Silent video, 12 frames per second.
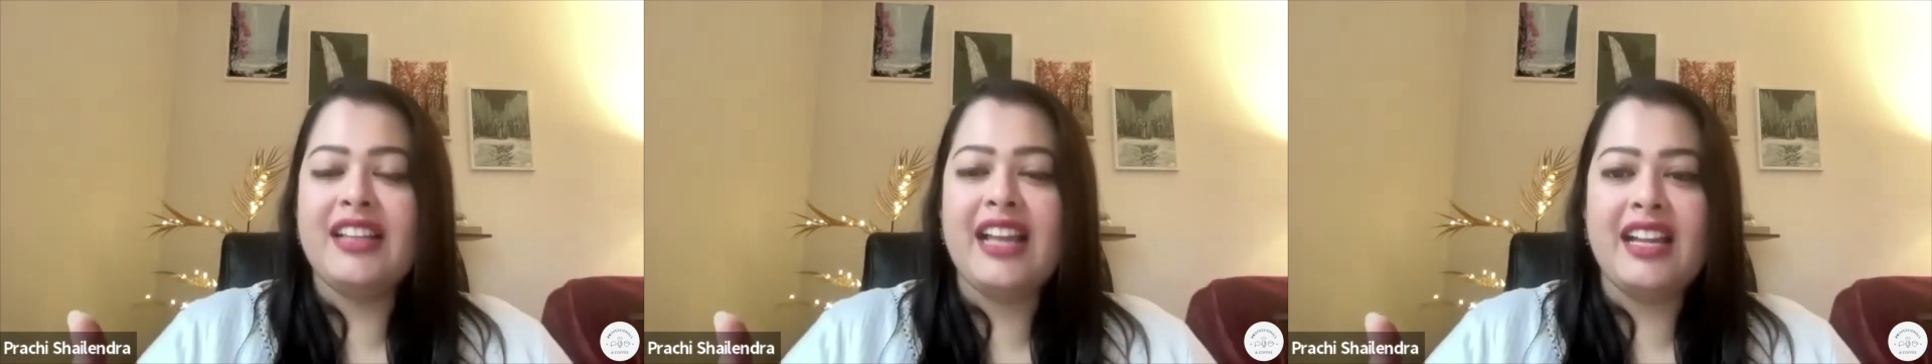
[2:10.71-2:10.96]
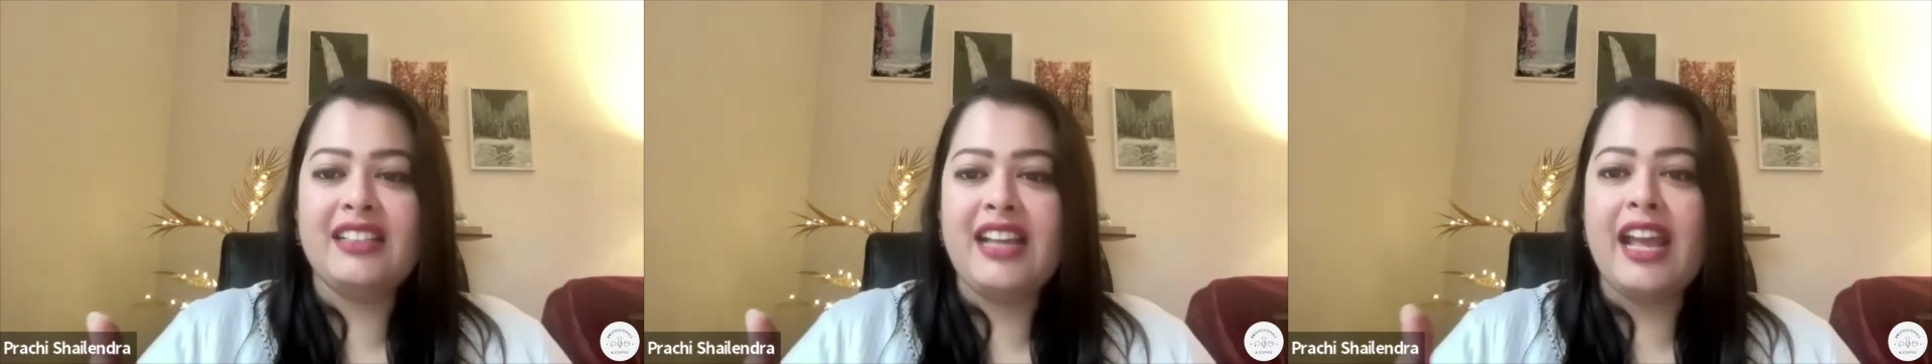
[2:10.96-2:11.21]

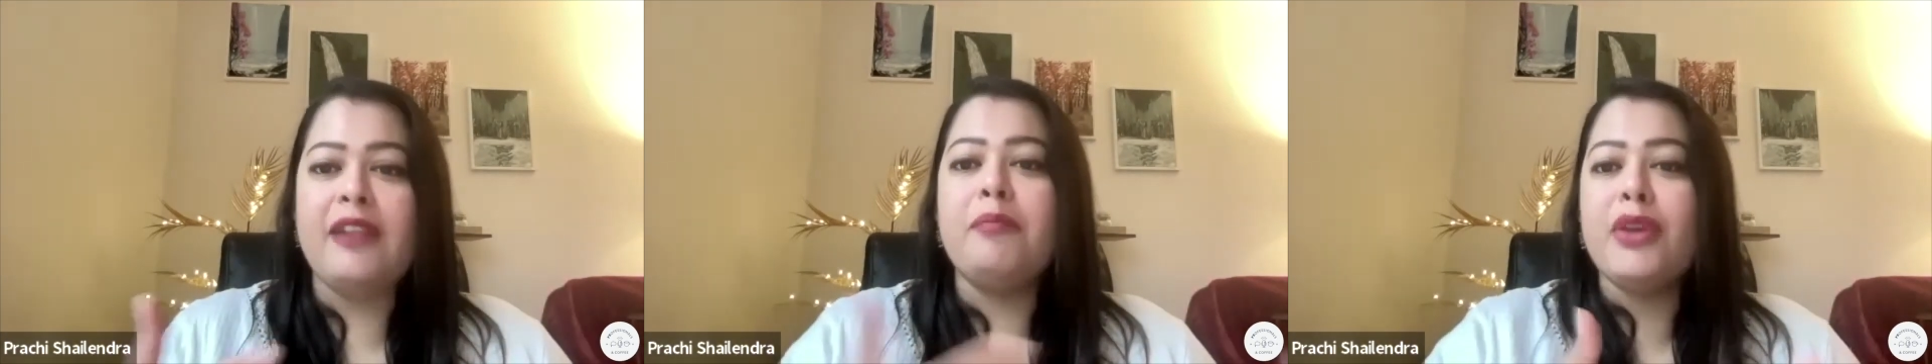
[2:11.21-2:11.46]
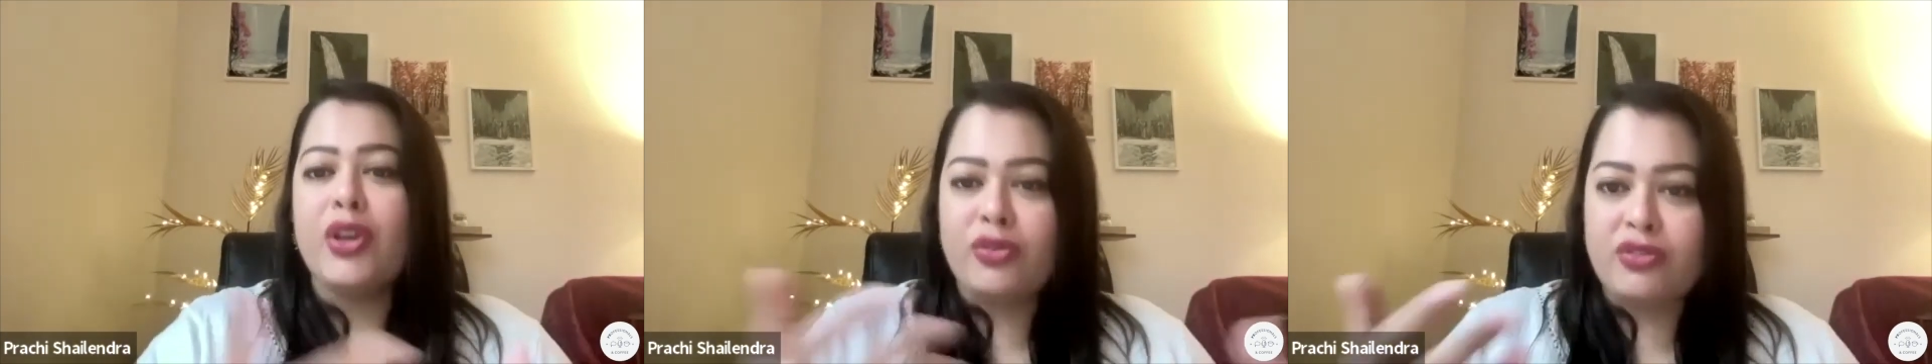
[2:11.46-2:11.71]
that
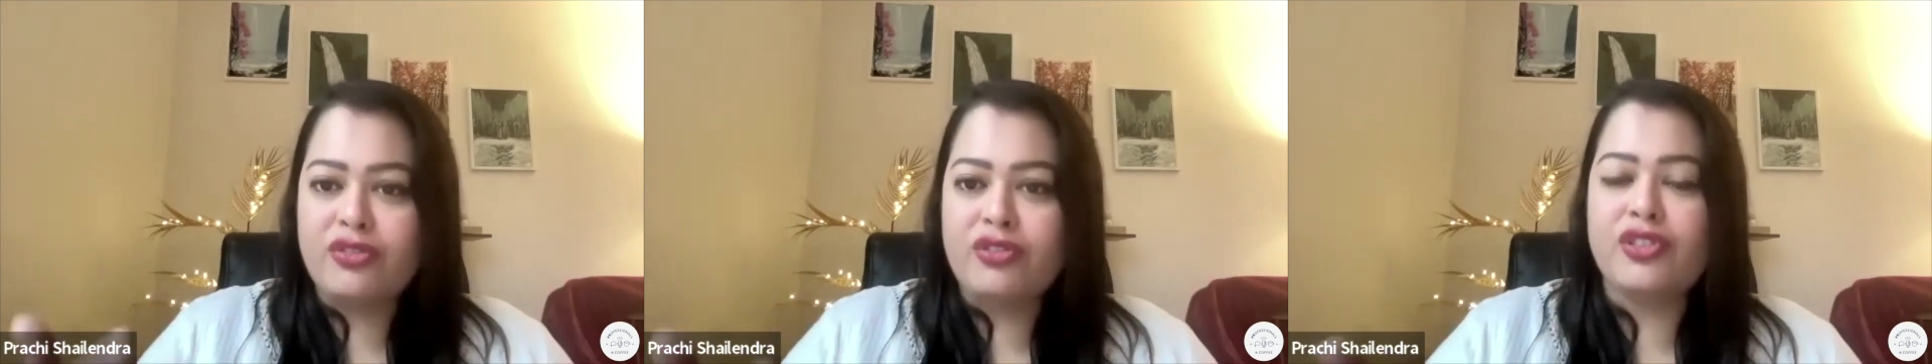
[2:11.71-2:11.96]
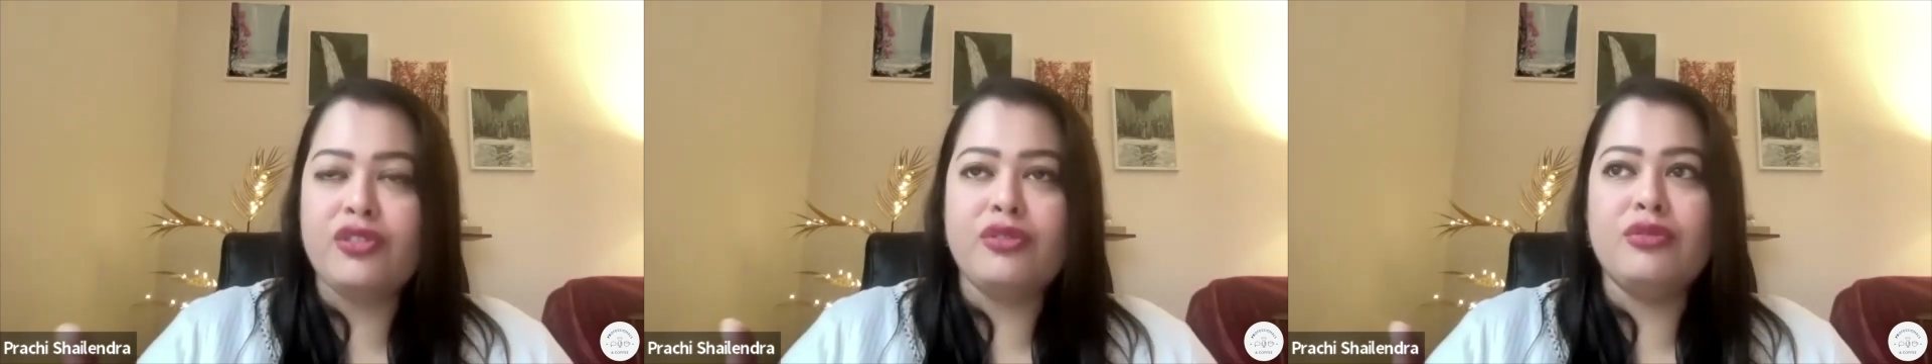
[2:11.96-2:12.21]
NPOs
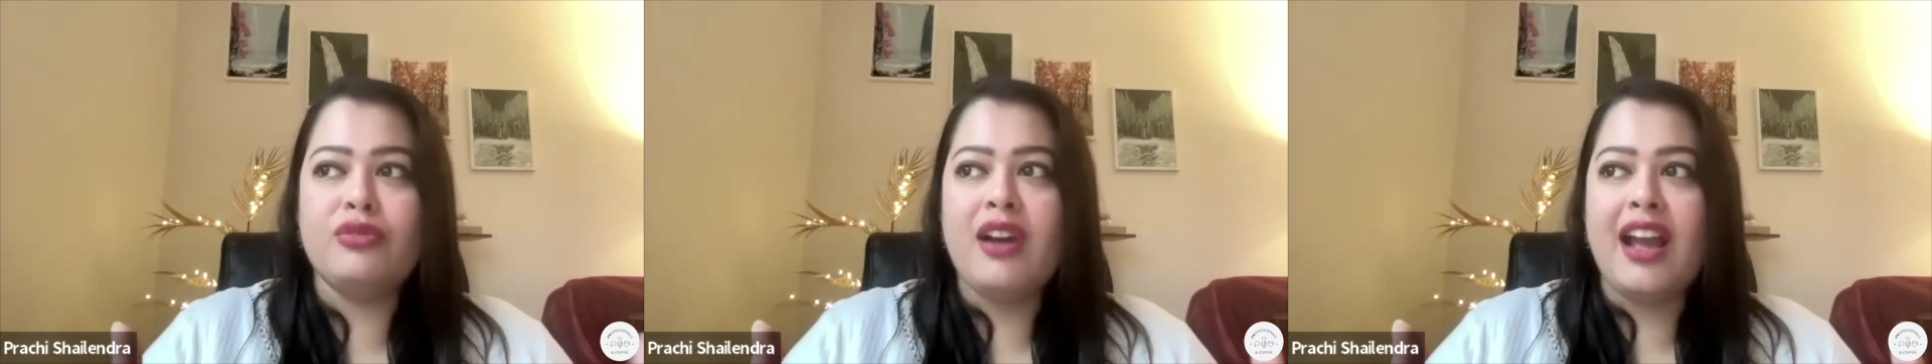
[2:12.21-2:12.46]
do,